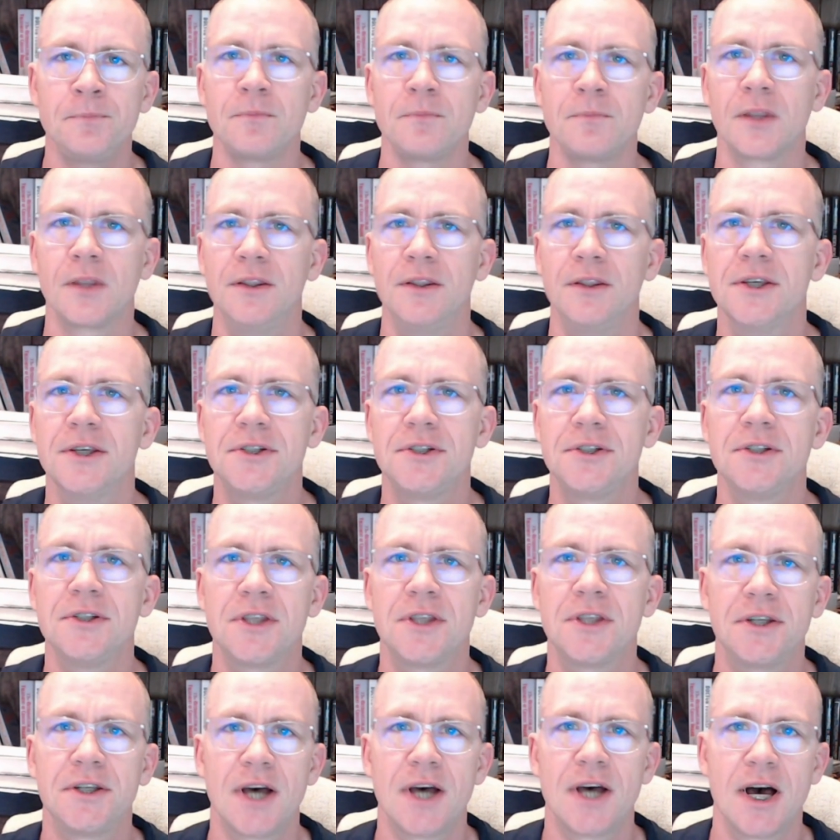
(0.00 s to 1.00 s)
this is
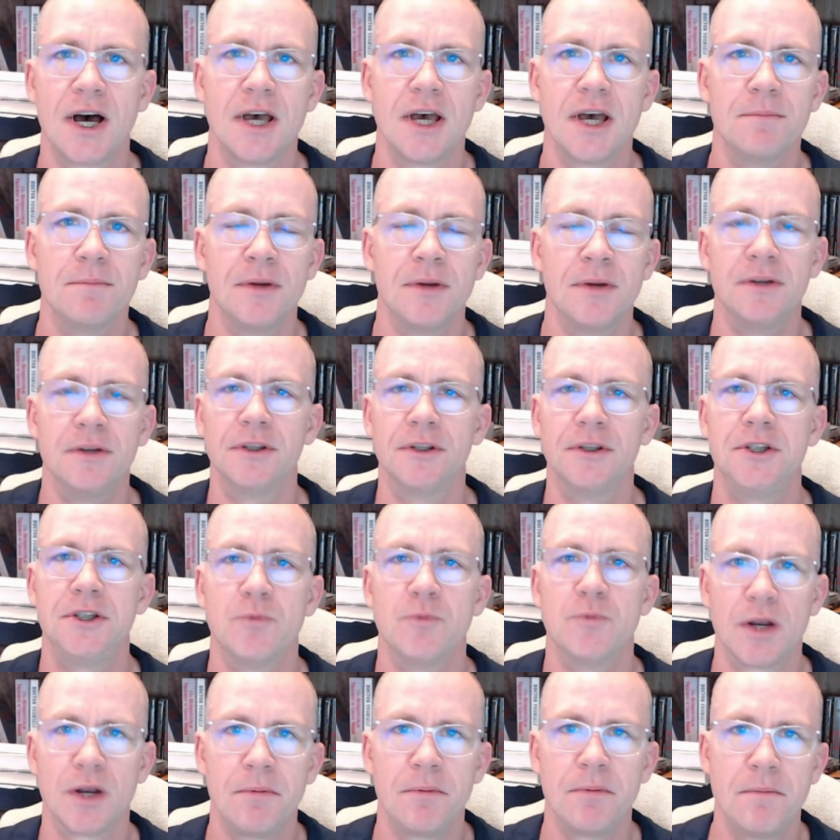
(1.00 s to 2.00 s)
the time that
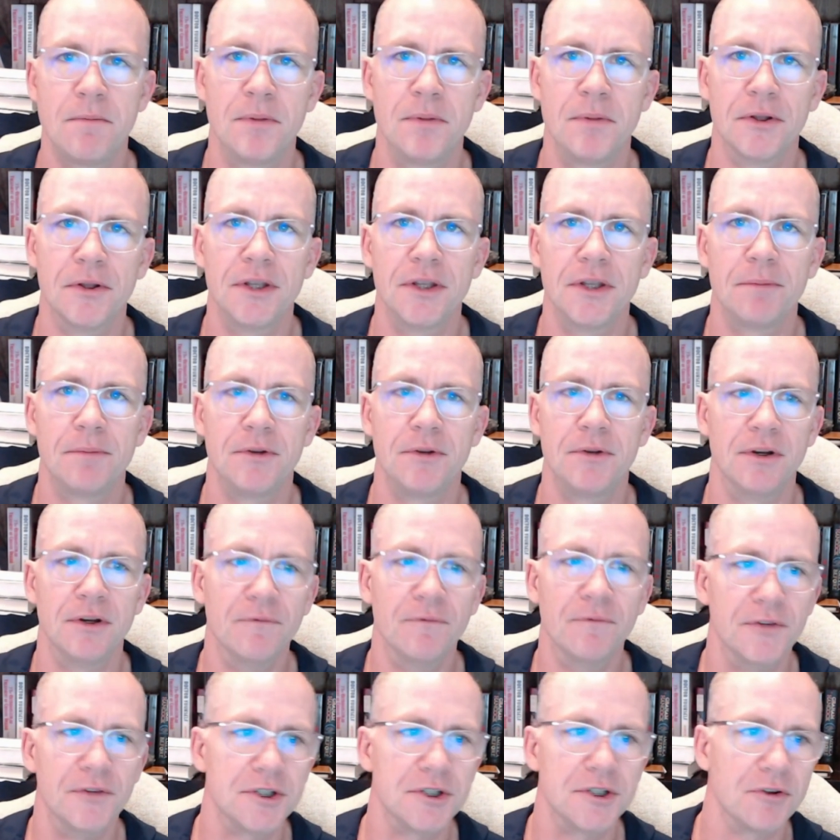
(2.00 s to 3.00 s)
you want to be building up your
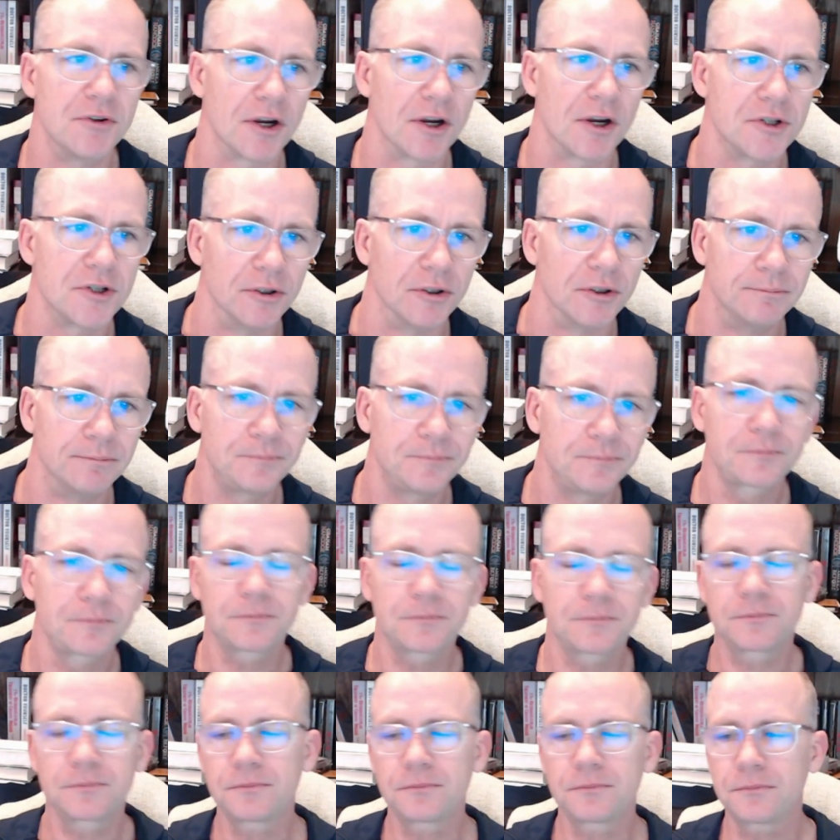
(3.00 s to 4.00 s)
infrastructure.
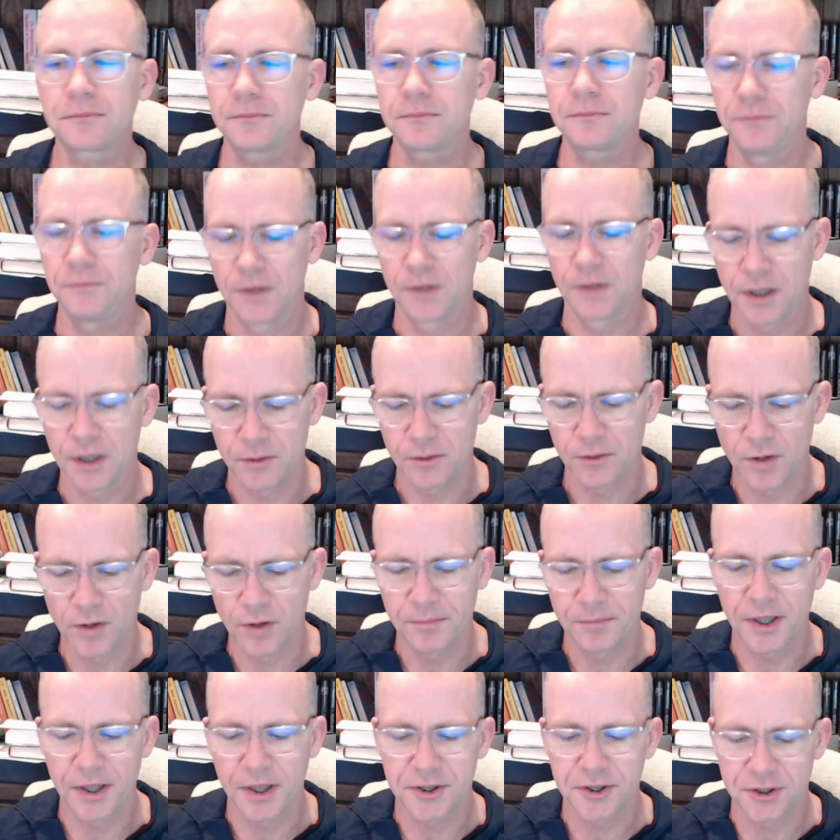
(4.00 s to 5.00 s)
Now, you want
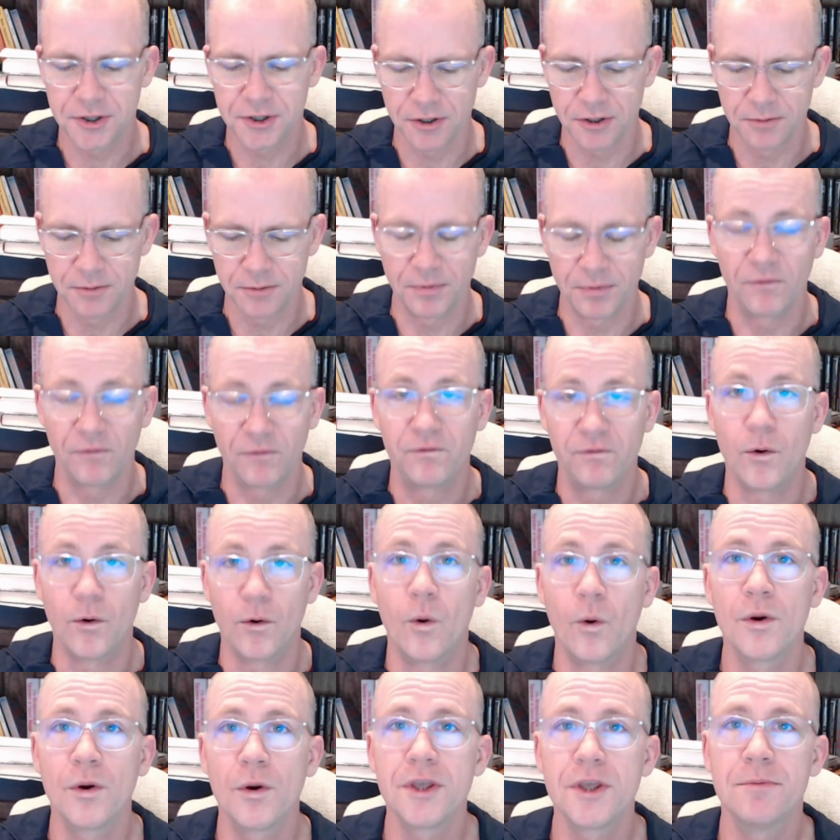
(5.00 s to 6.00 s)
to make sure
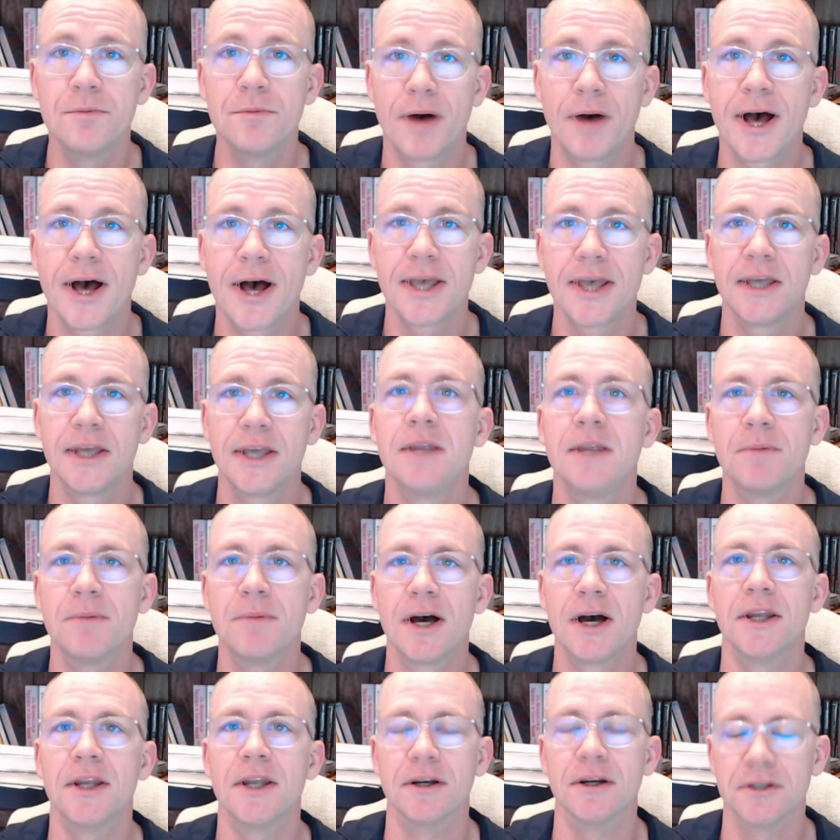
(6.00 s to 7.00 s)
before you buy any
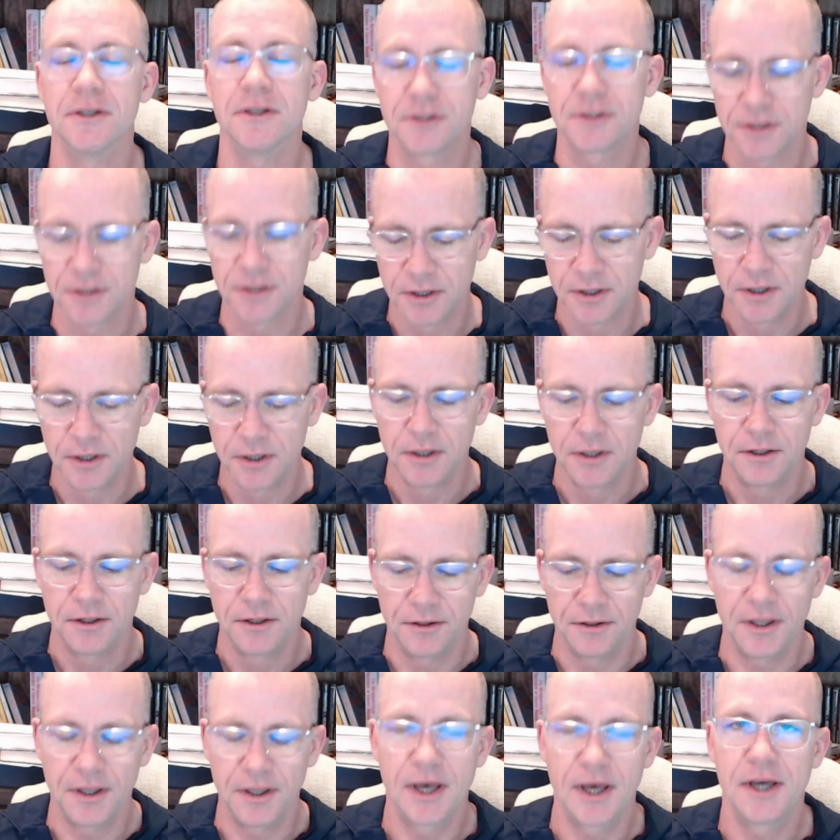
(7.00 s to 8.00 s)
miners
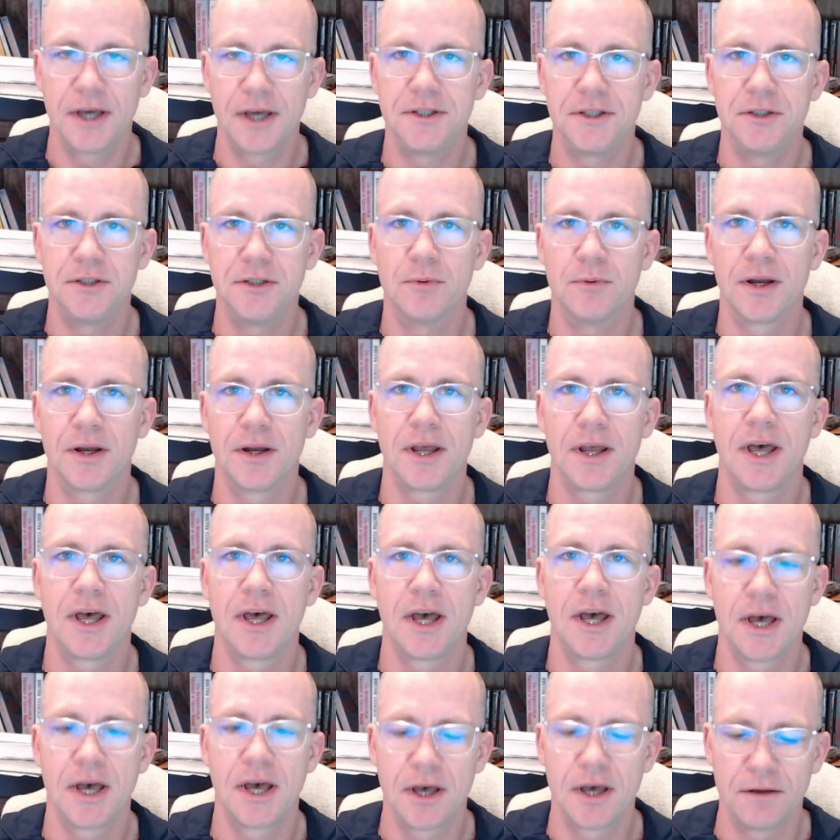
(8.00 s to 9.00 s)
that you want to
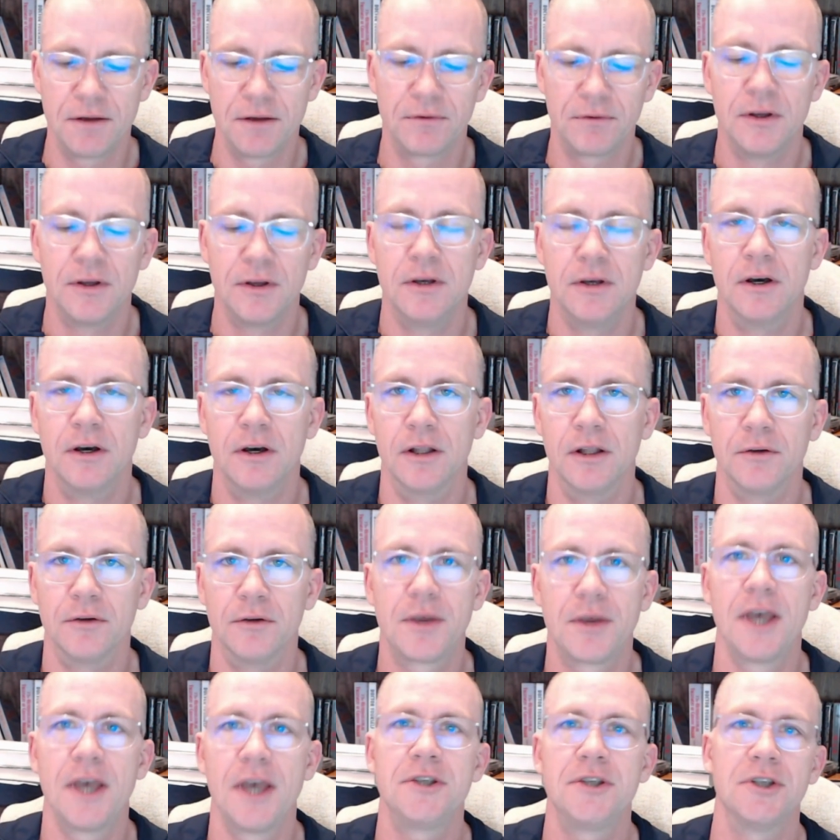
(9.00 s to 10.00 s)
have a
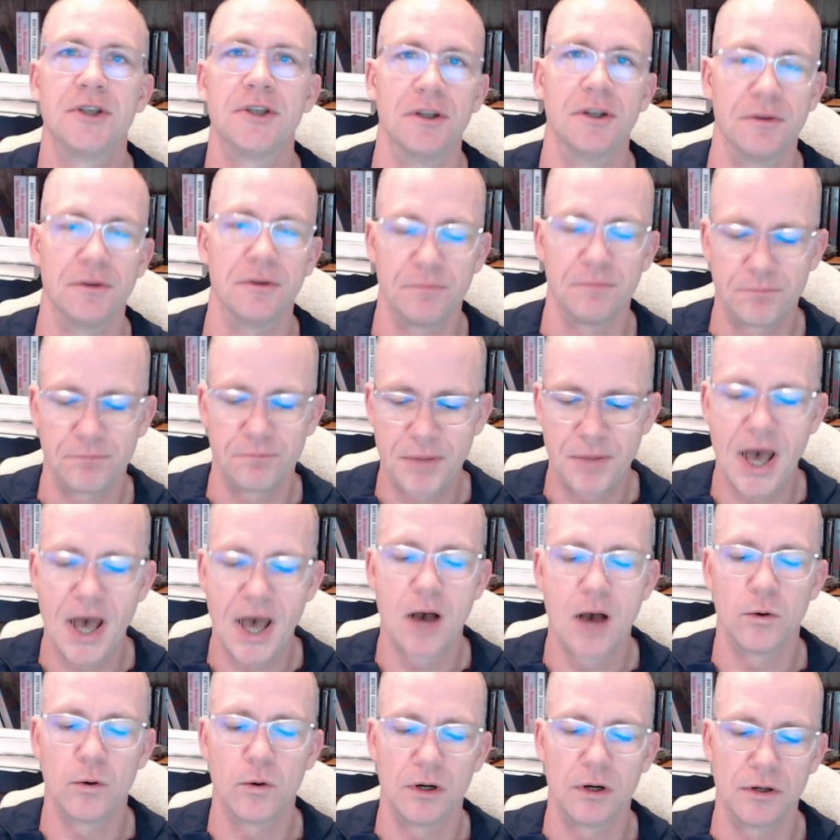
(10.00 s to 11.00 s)
location,
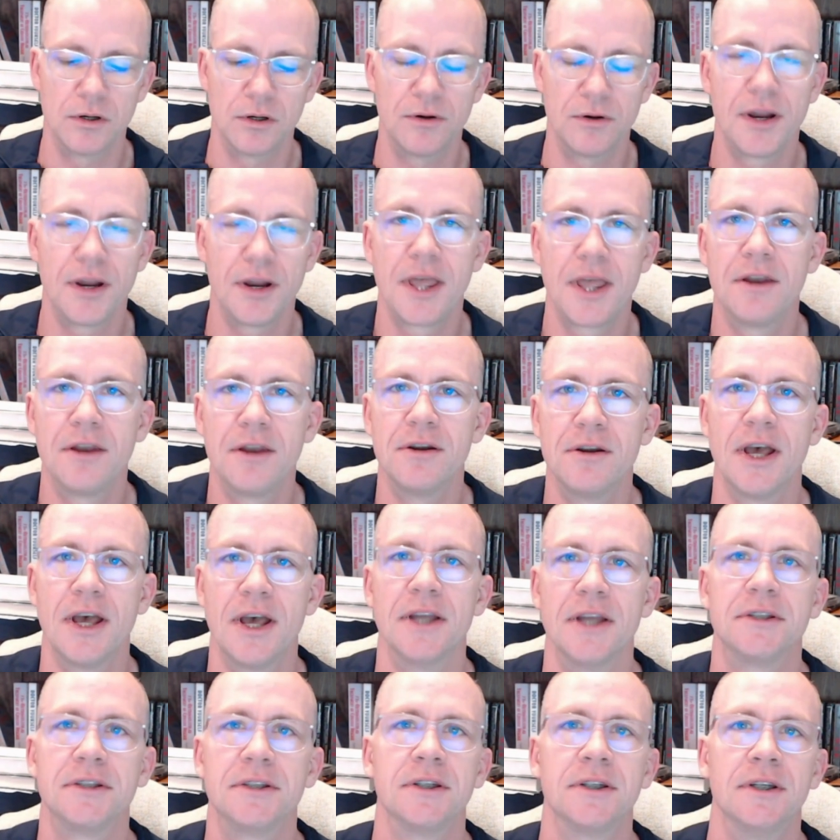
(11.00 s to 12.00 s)
power,
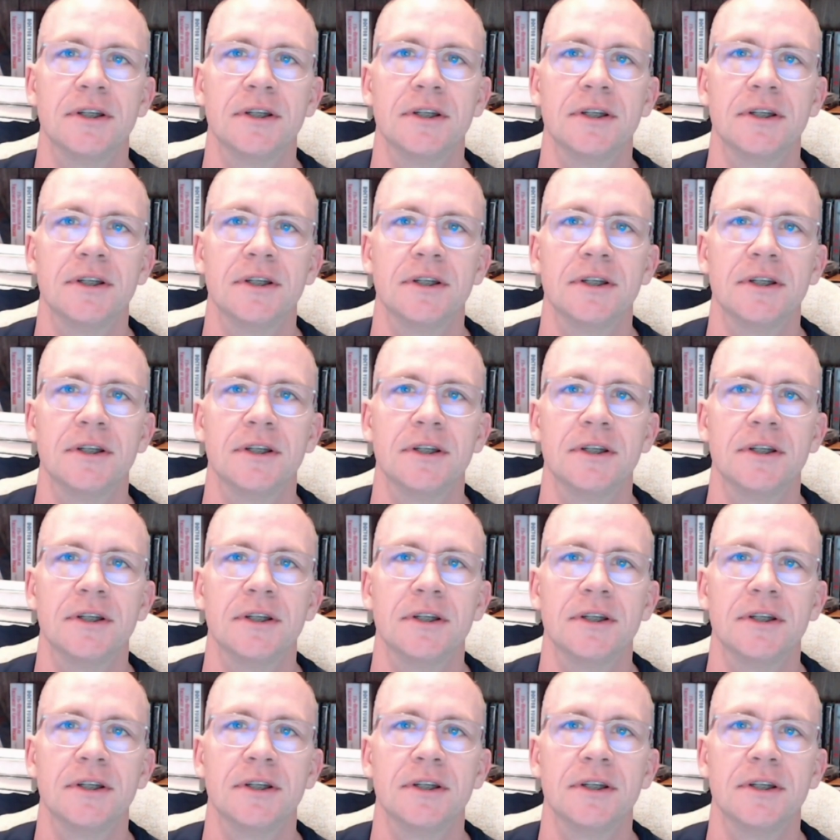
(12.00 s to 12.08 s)
internet,